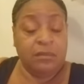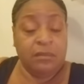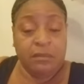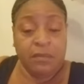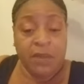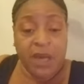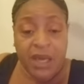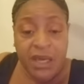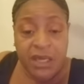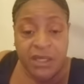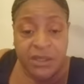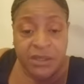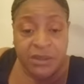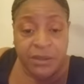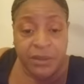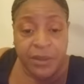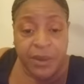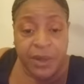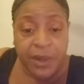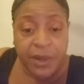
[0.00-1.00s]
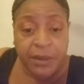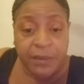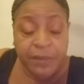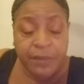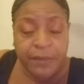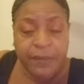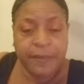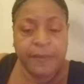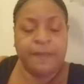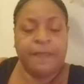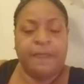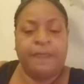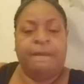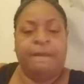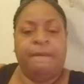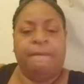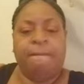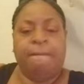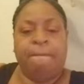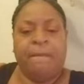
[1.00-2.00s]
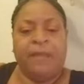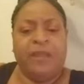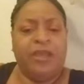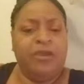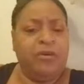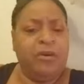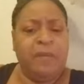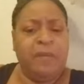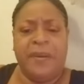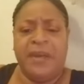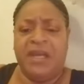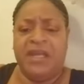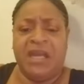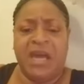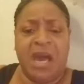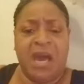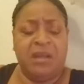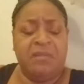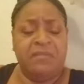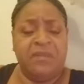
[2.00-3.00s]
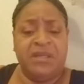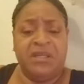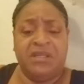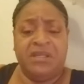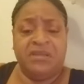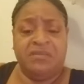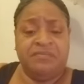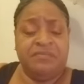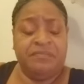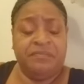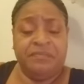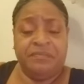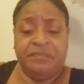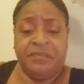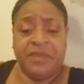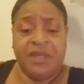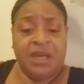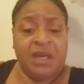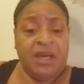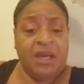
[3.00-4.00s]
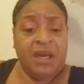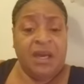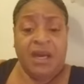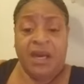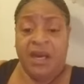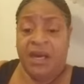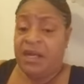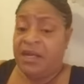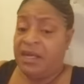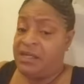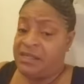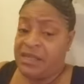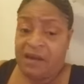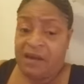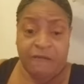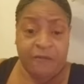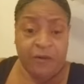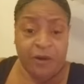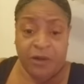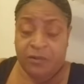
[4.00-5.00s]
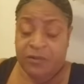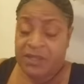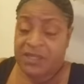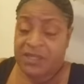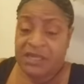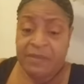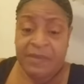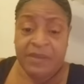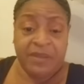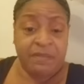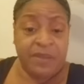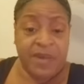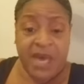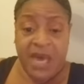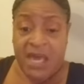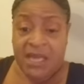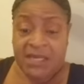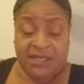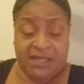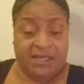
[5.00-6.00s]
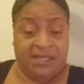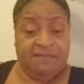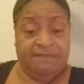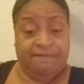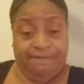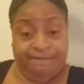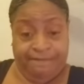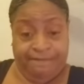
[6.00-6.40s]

my Instagram. You could be anonymous, honey, because I've worked with some of the best.